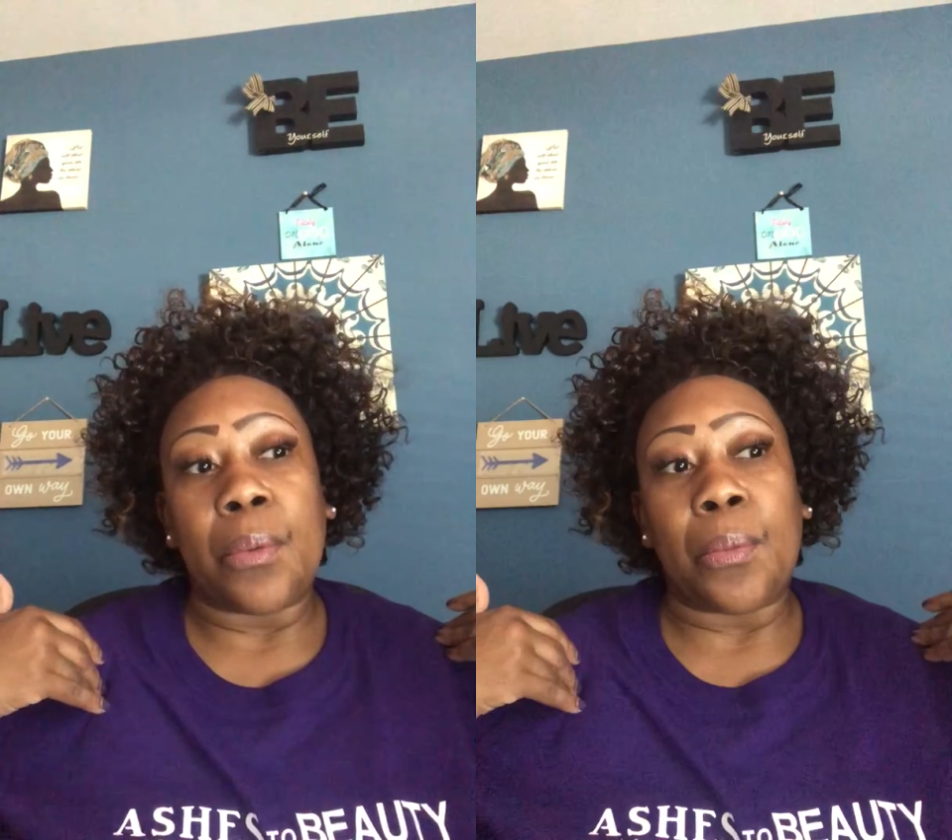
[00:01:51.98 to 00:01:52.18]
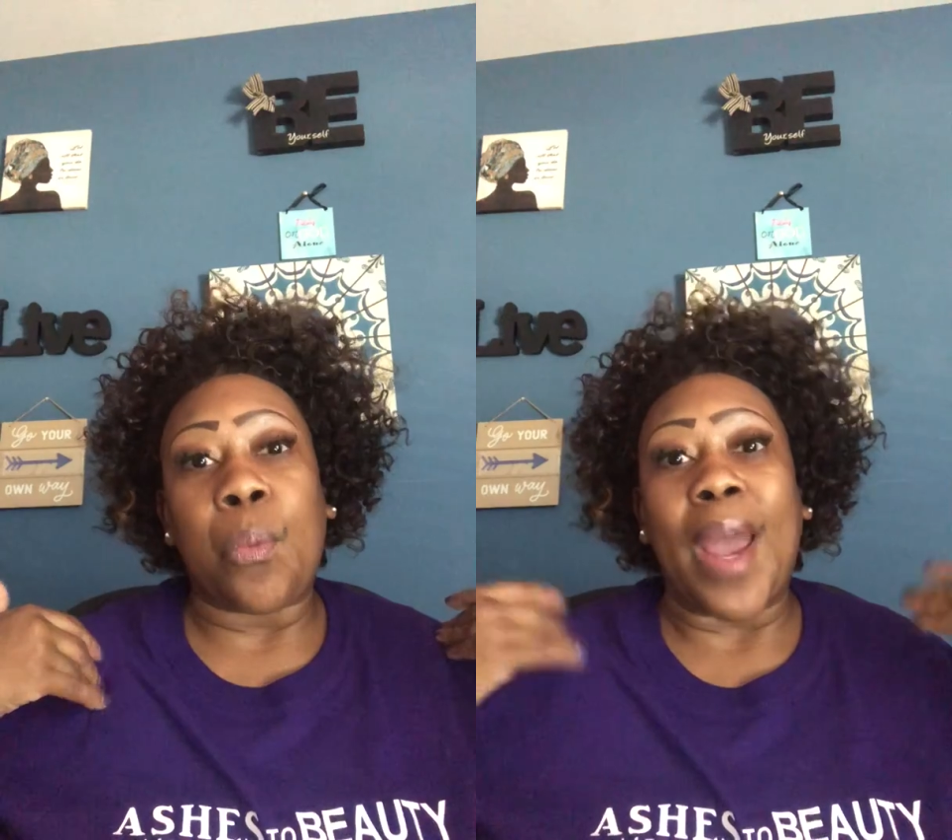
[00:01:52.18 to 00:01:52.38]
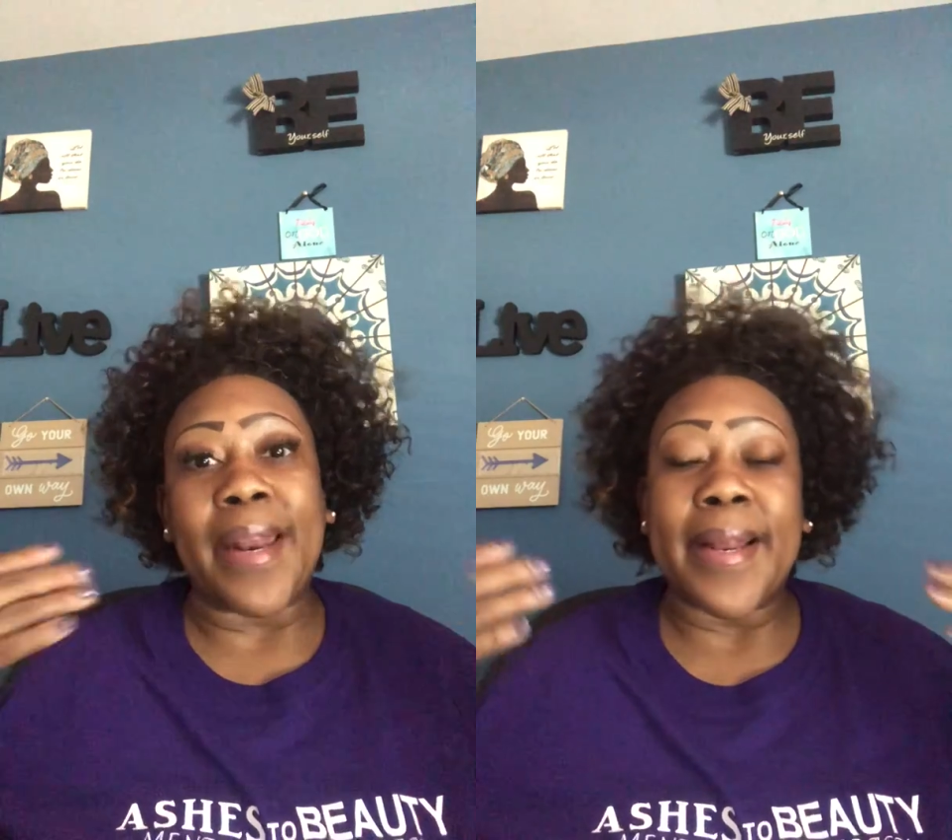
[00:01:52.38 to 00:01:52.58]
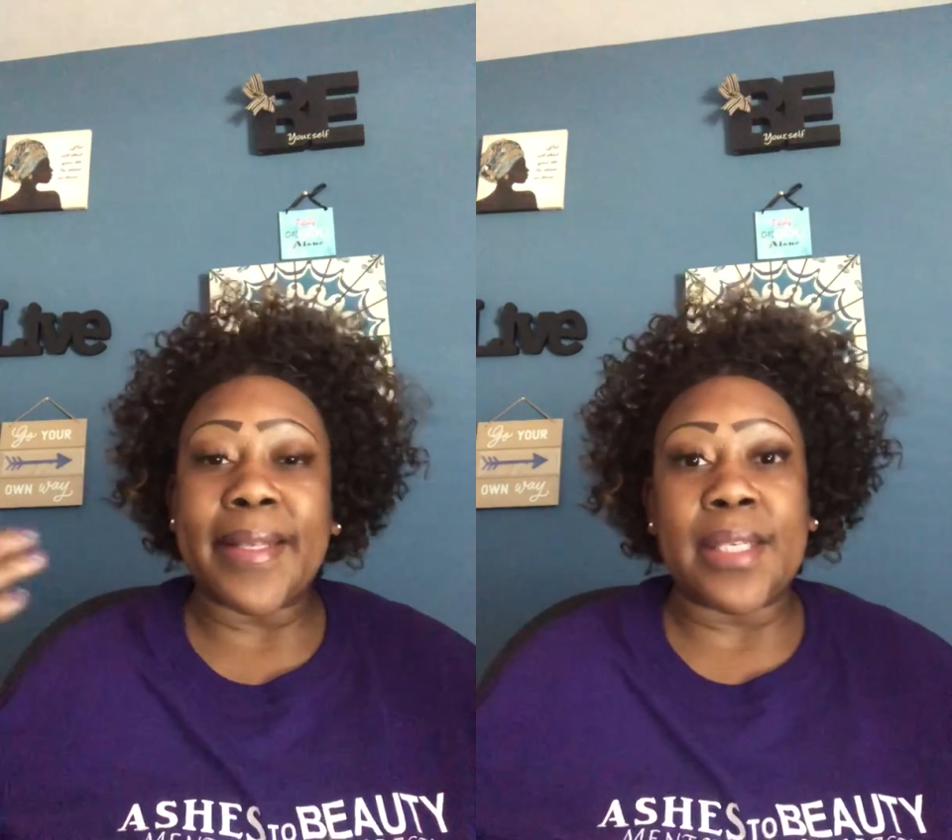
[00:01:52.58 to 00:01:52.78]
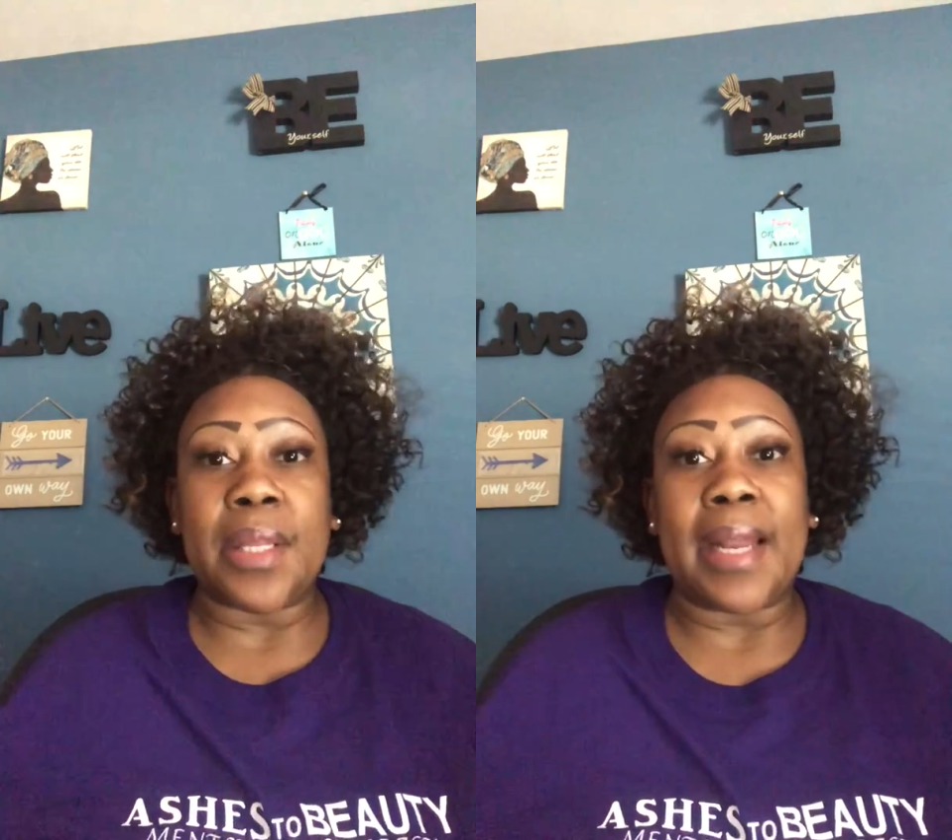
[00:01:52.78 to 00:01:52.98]

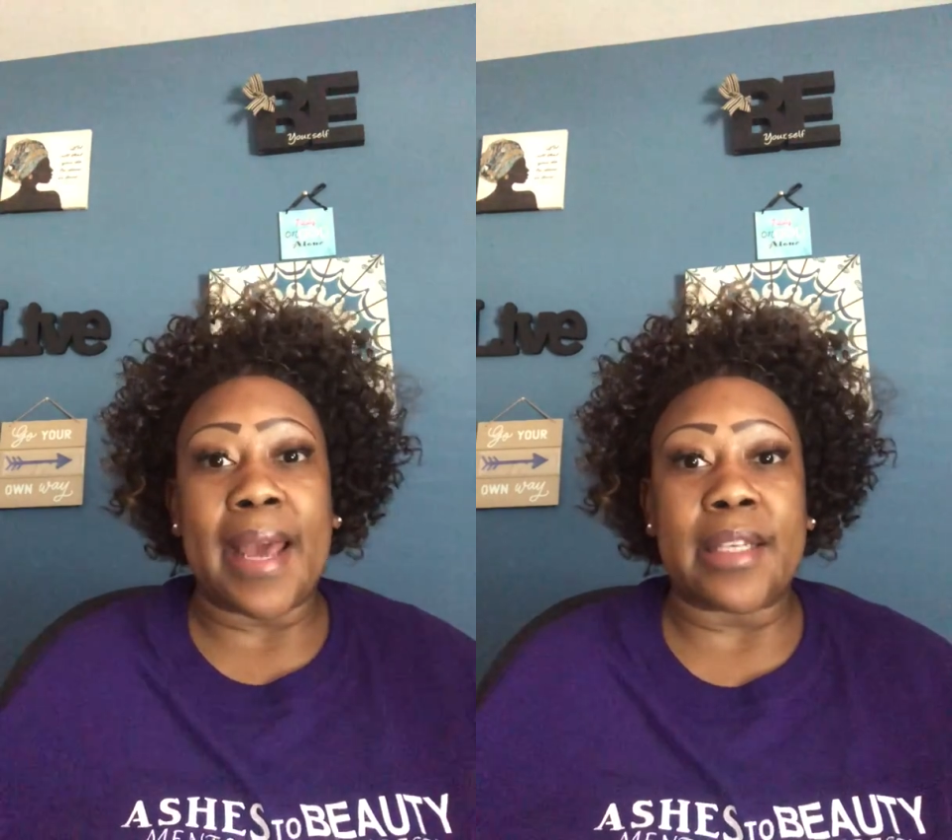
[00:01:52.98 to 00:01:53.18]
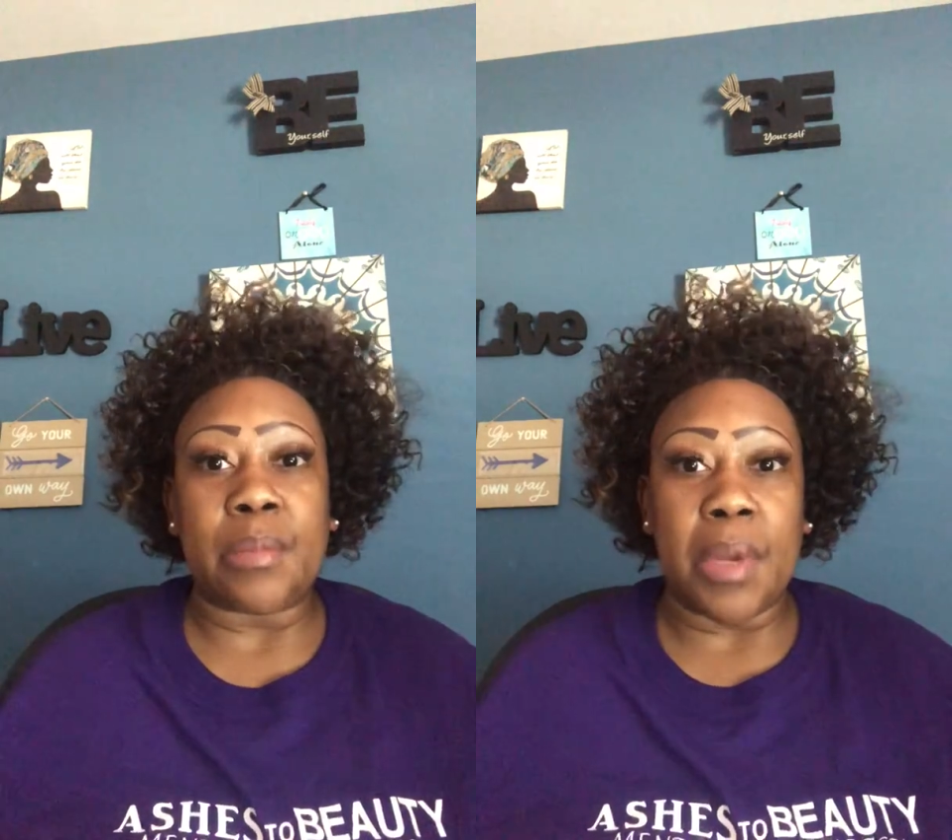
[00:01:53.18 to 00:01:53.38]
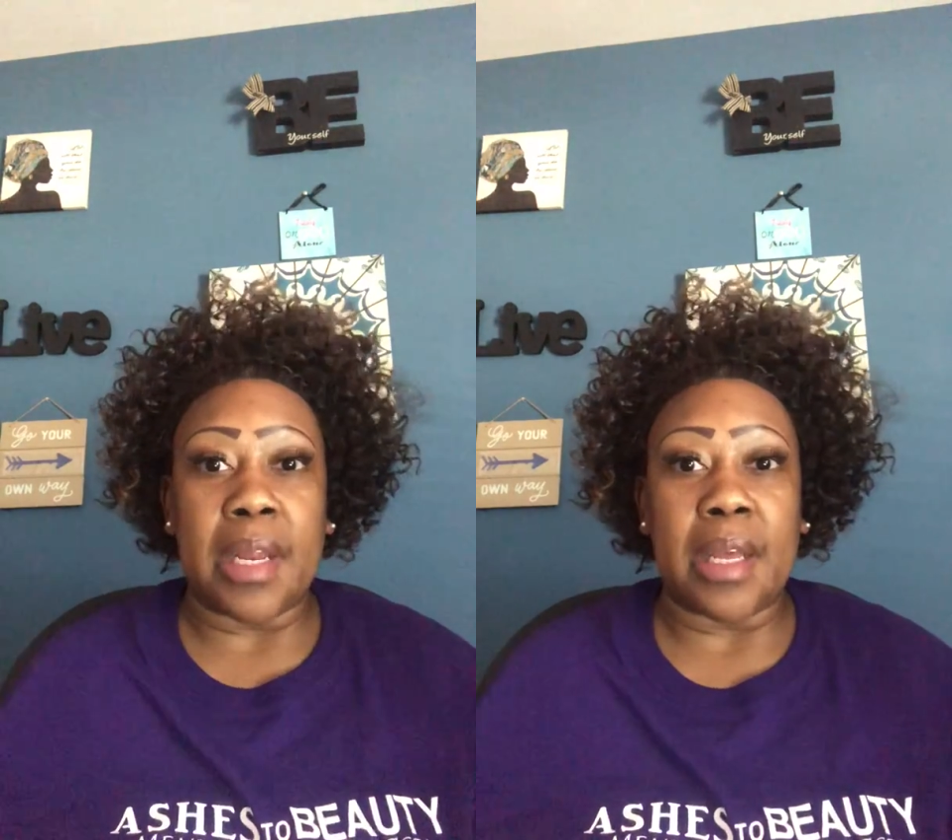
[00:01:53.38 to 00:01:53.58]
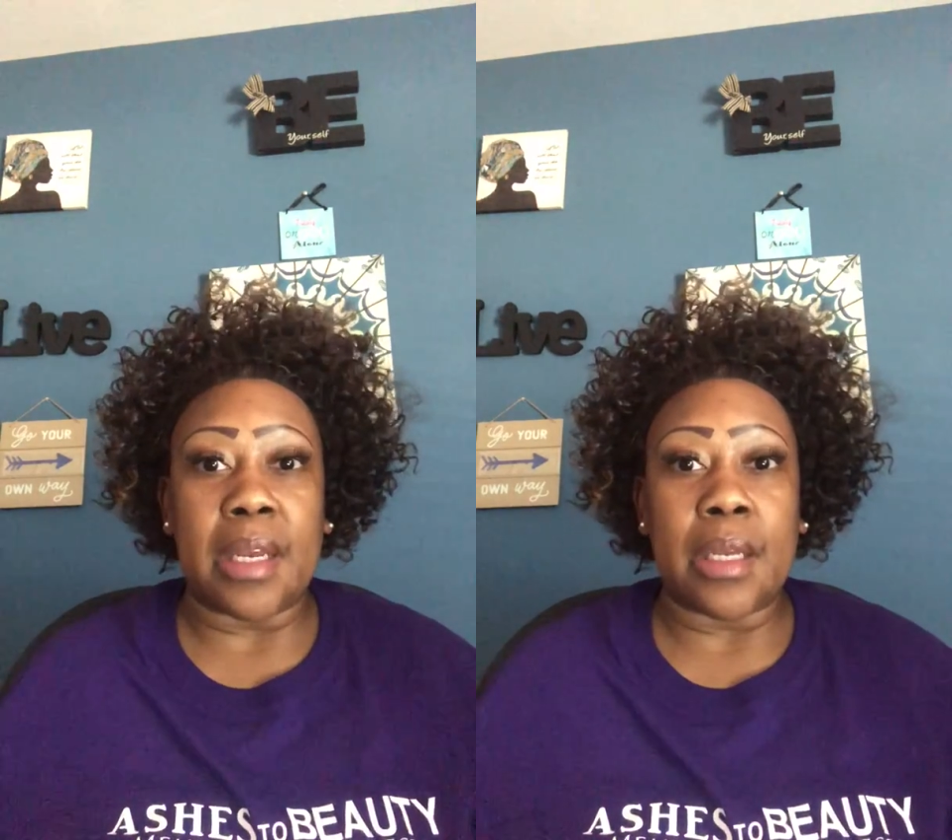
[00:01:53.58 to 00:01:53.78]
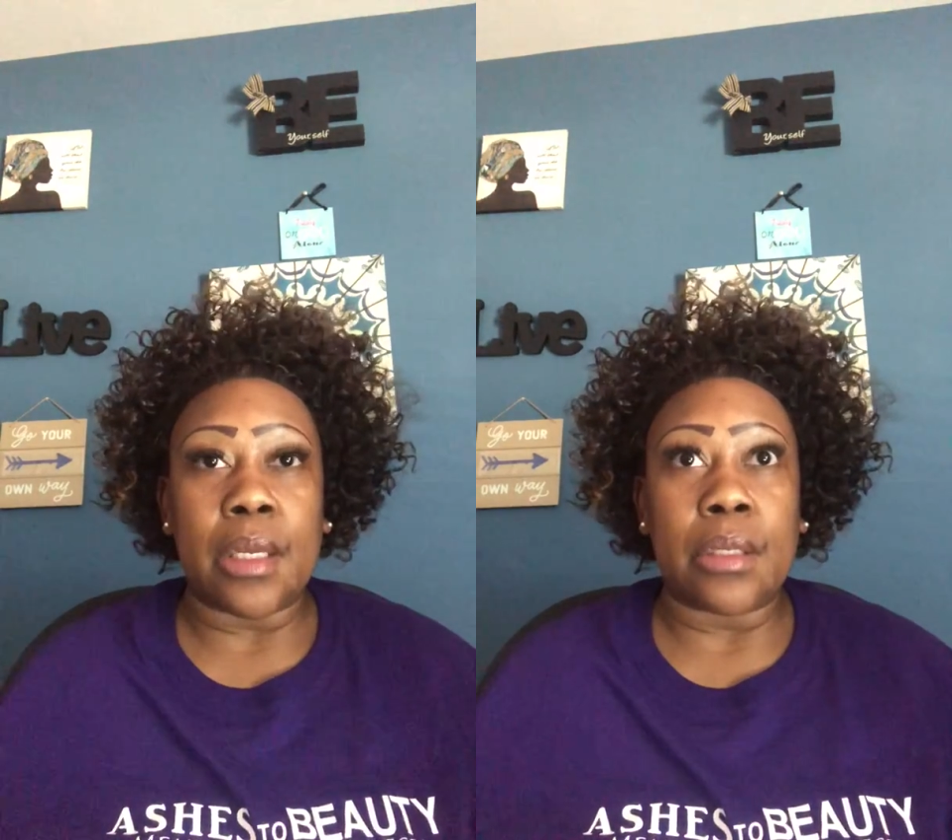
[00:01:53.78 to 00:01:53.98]
waiting to the last minute